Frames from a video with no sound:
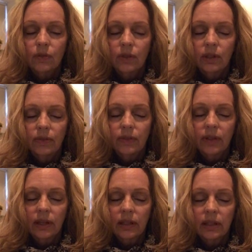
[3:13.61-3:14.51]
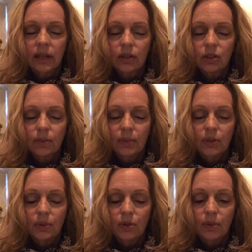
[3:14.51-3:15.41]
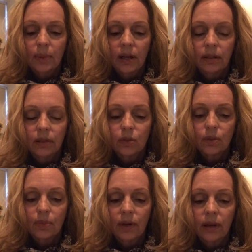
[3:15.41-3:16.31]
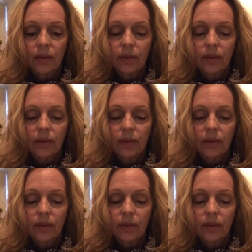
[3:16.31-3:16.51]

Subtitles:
can really feel that connection between your body and your breath.